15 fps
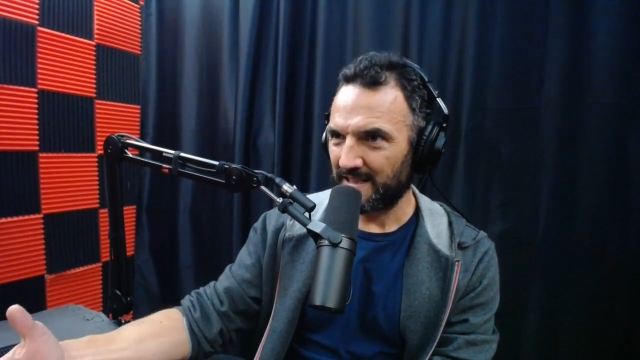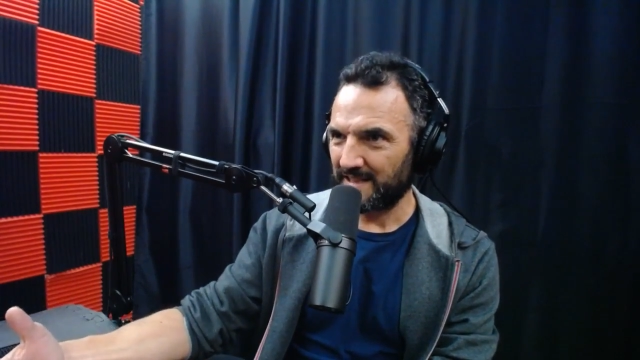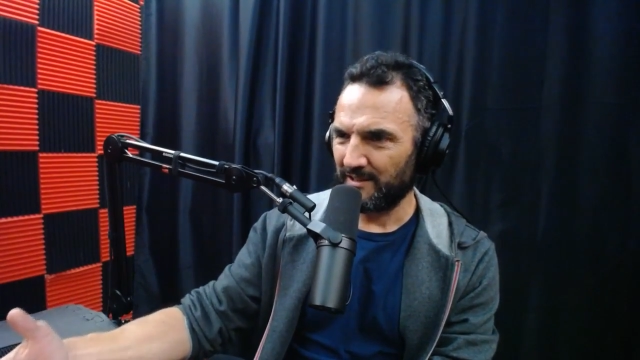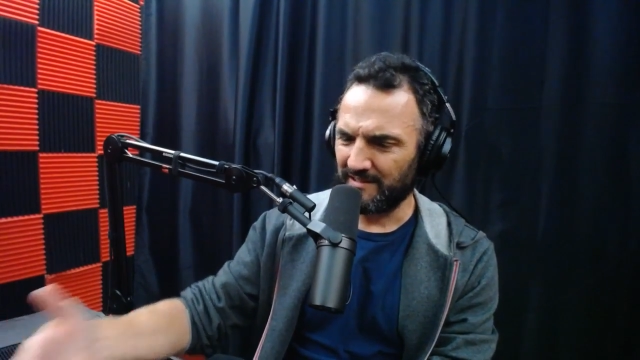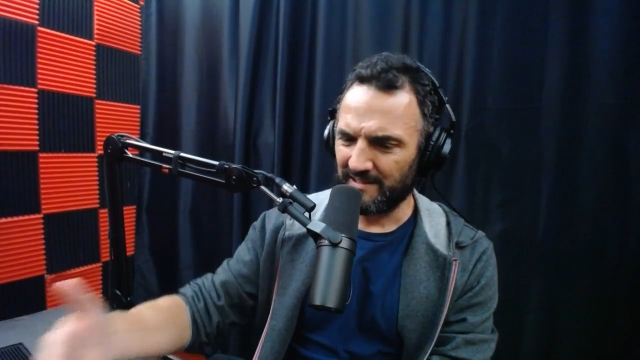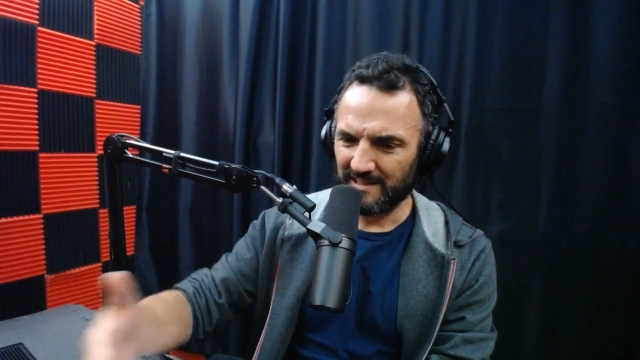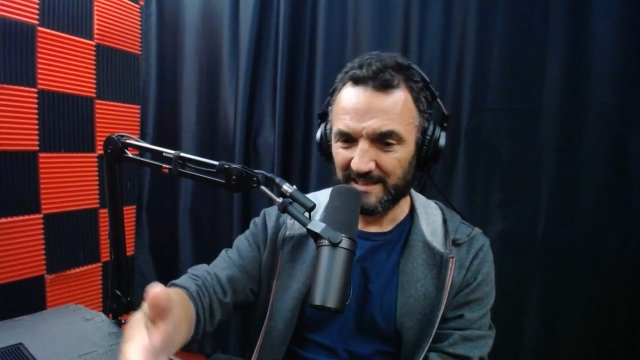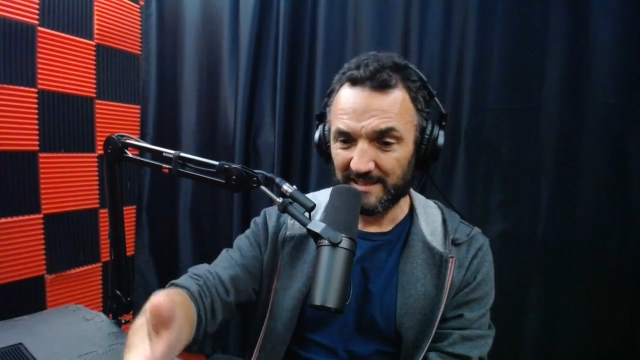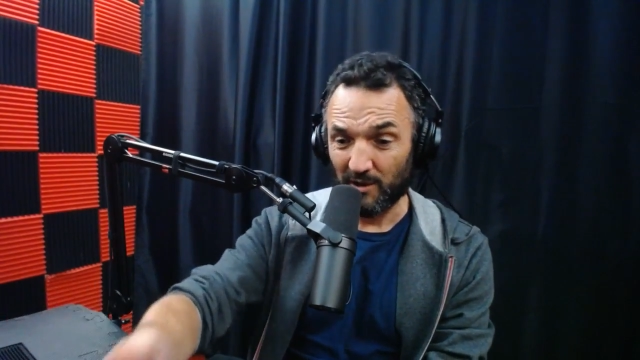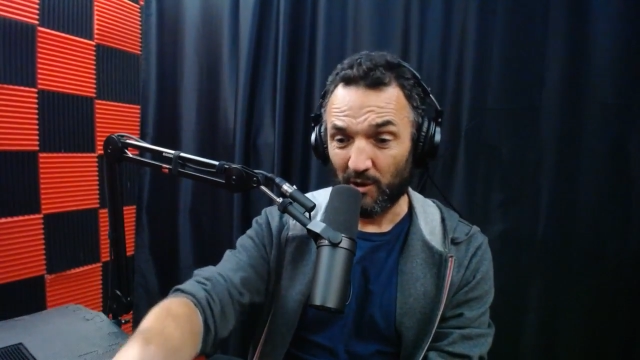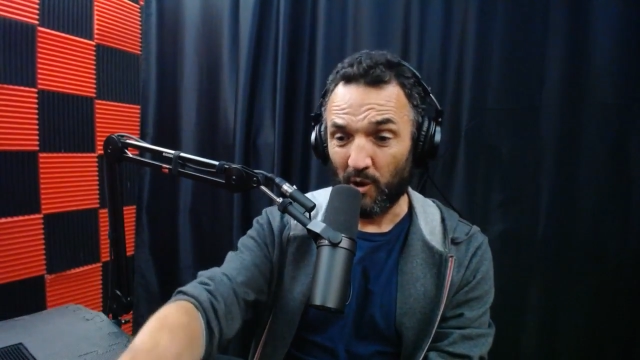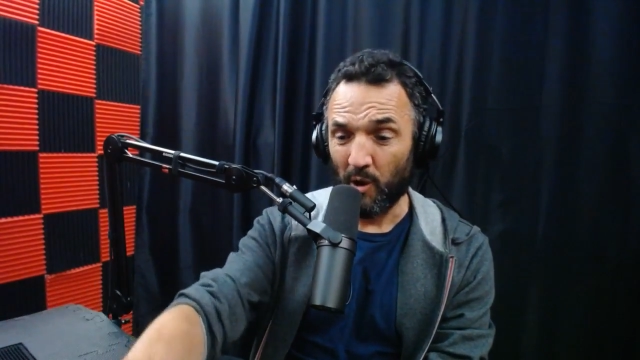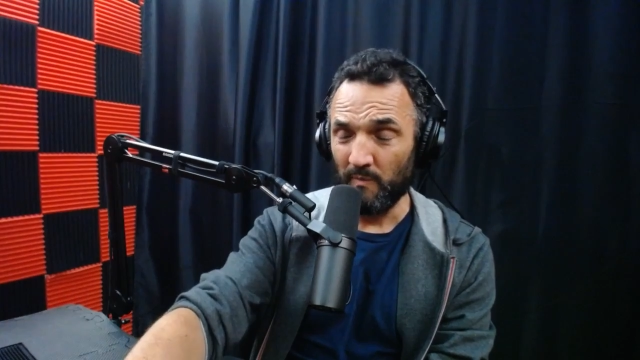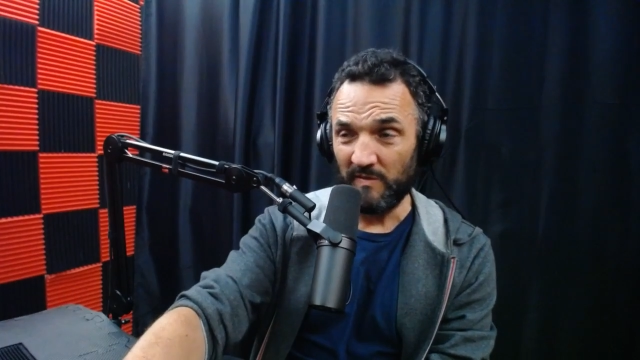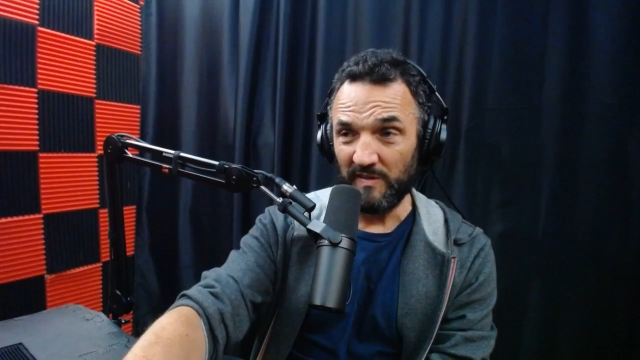You know, this is
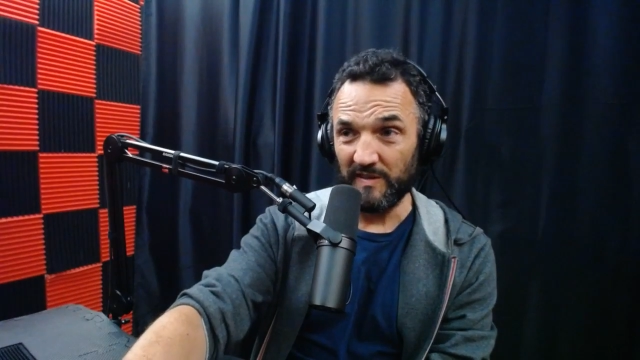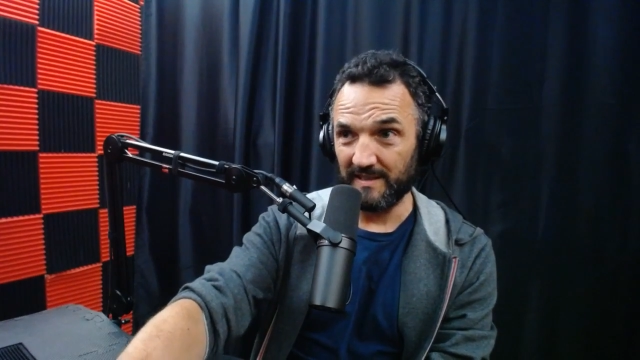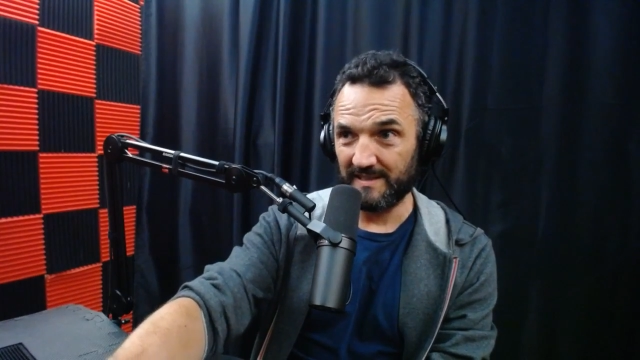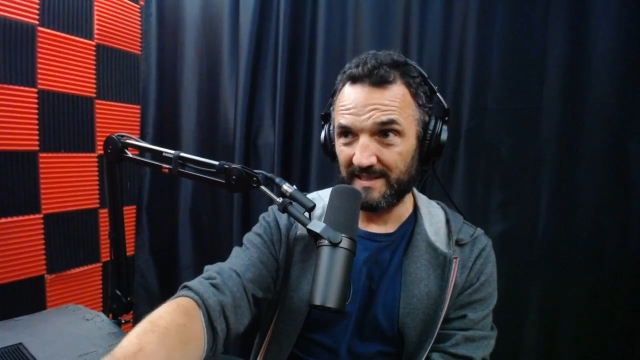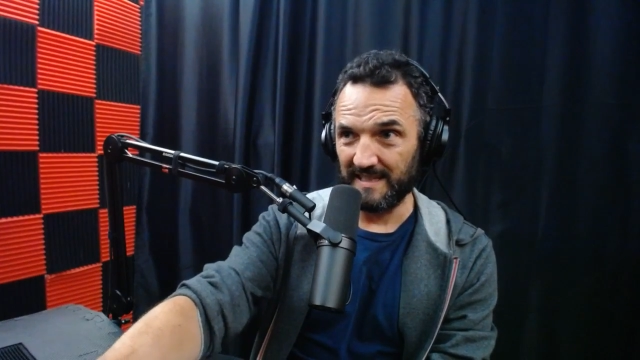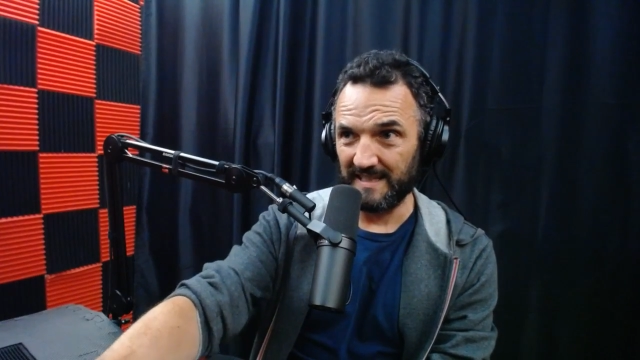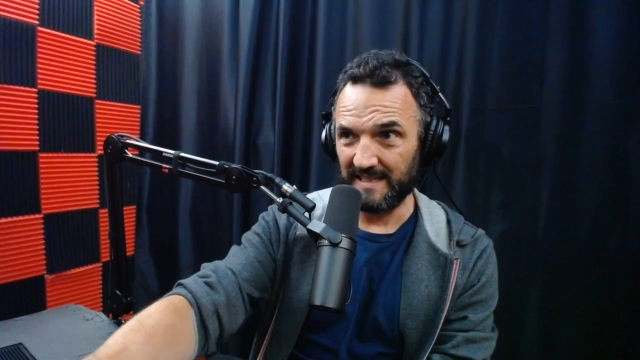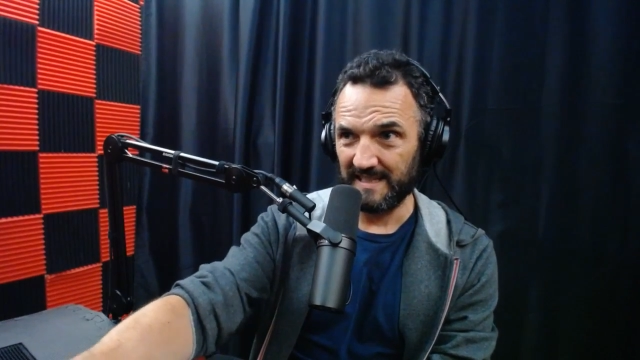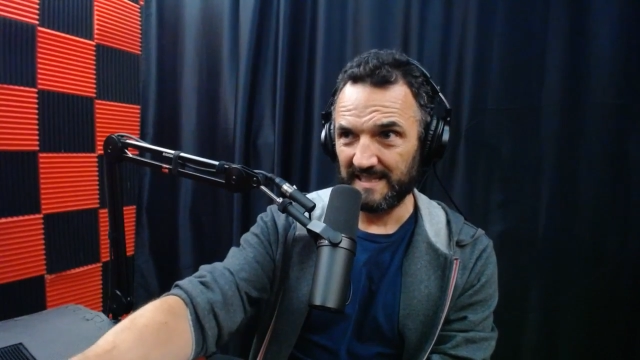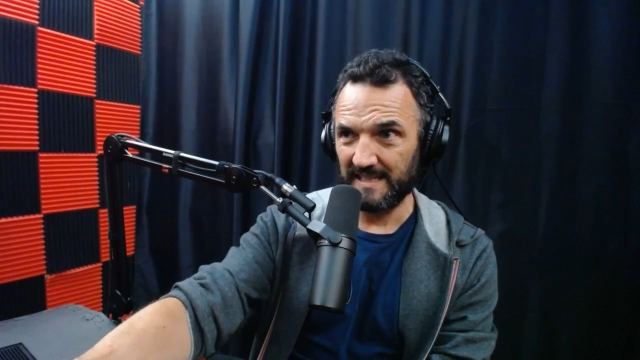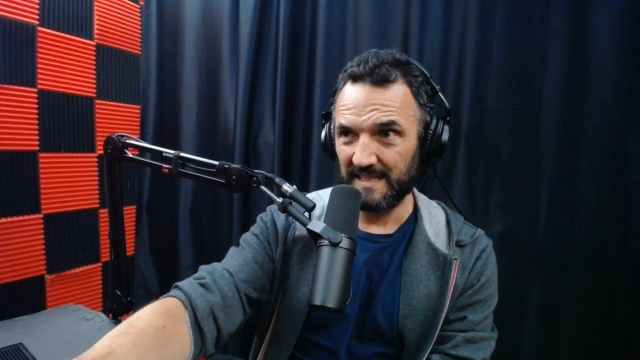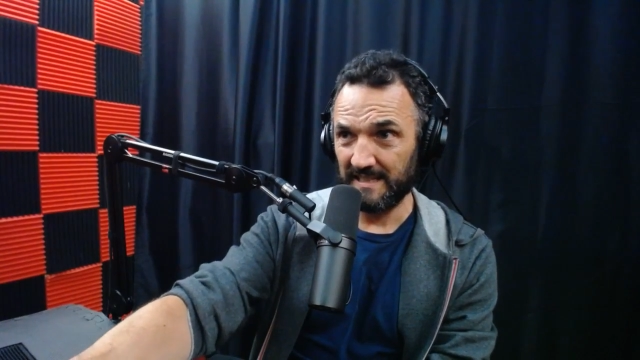obvious that this